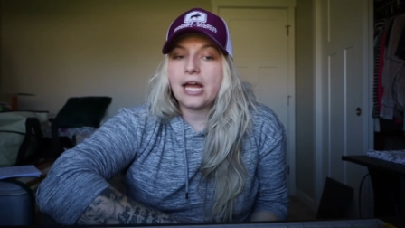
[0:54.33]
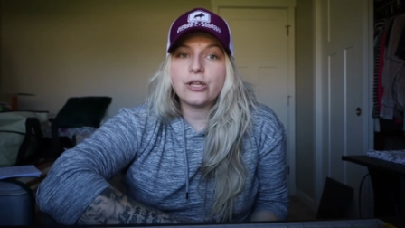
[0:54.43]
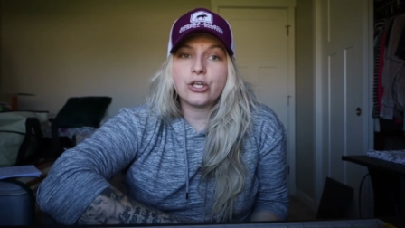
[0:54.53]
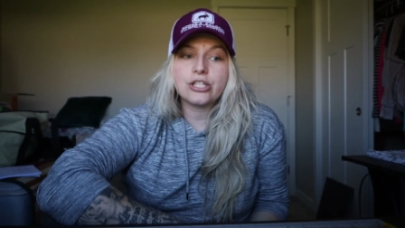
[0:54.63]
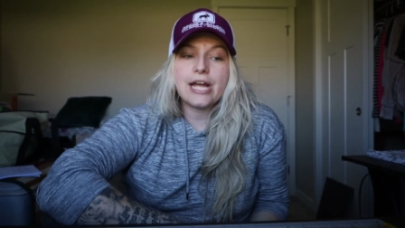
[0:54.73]

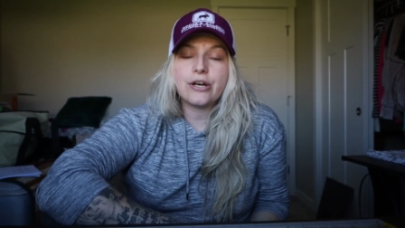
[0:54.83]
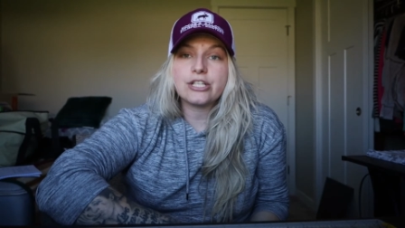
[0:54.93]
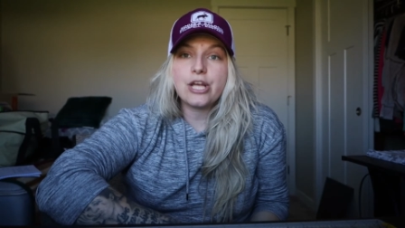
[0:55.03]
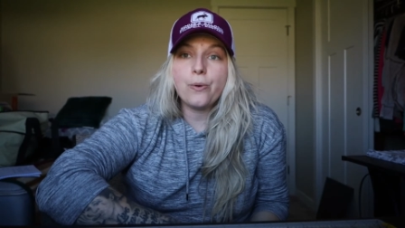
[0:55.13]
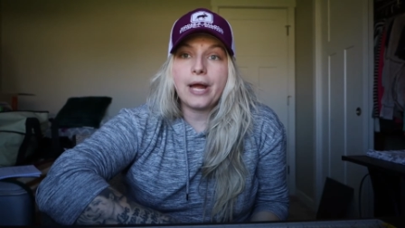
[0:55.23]
learned how to
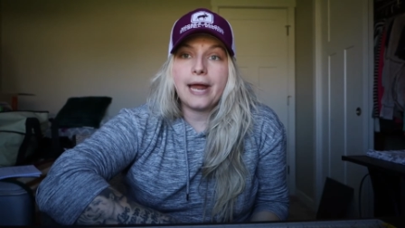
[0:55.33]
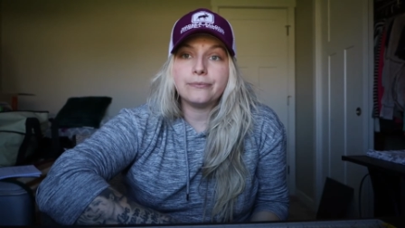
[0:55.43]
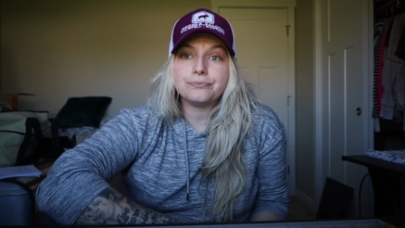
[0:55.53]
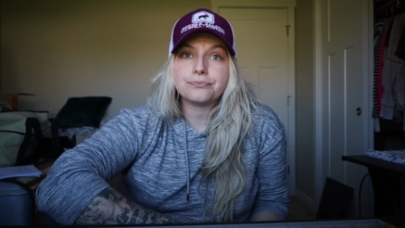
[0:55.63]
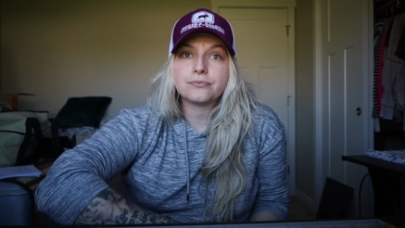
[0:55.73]
sew
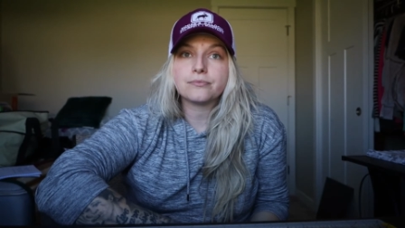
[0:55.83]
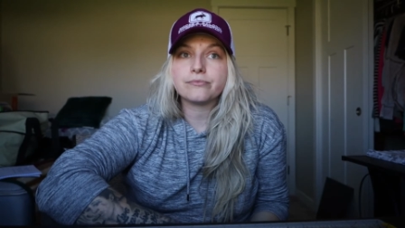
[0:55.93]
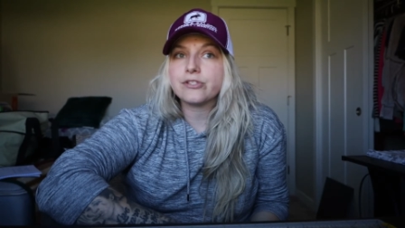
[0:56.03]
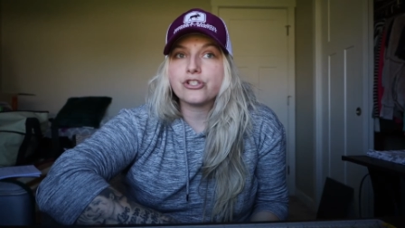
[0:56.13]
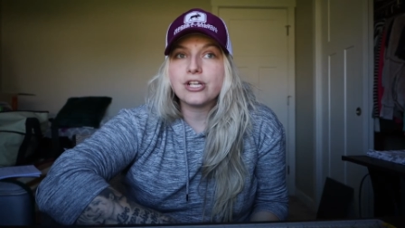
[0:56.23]
again.
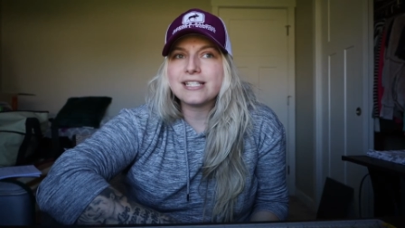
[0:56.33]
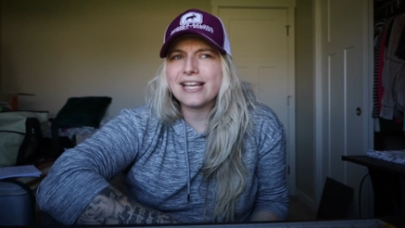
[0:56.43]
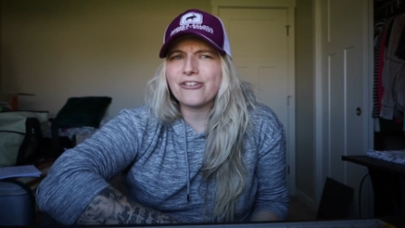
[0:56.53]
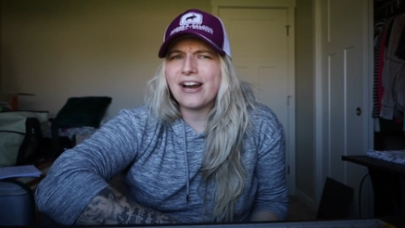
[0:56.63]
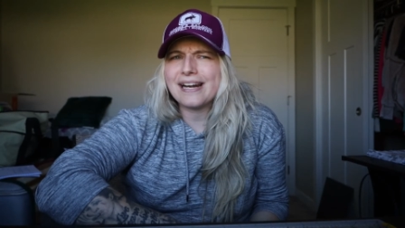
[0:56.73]
It's just
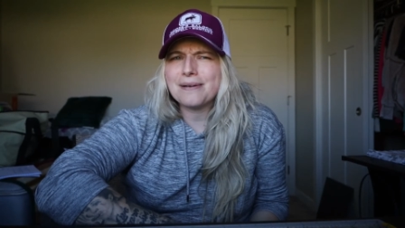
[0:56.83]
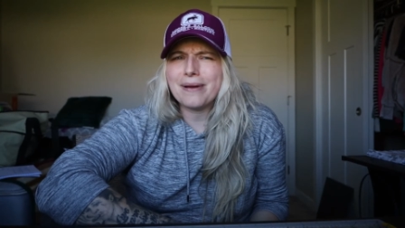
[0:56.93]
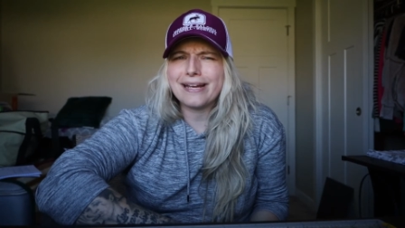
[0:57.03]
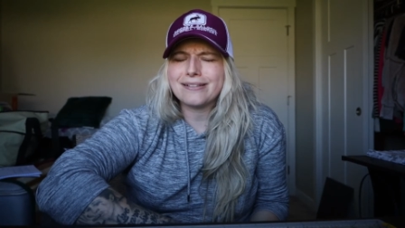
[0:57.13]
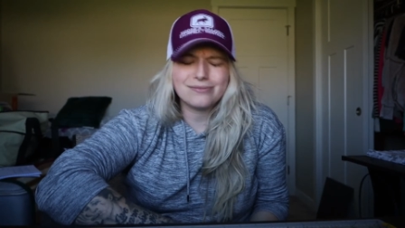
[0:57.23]
like riding a
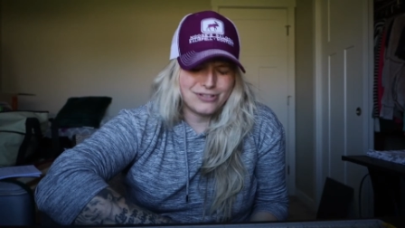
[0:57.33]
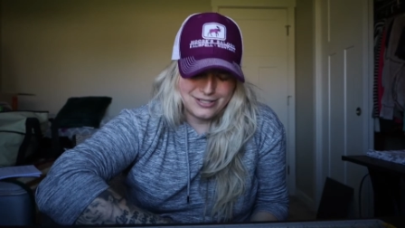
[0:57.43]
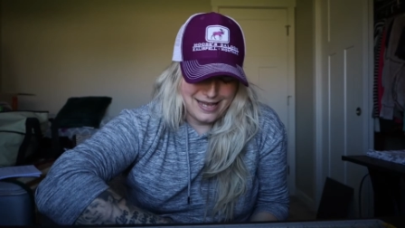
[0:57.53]
bike, just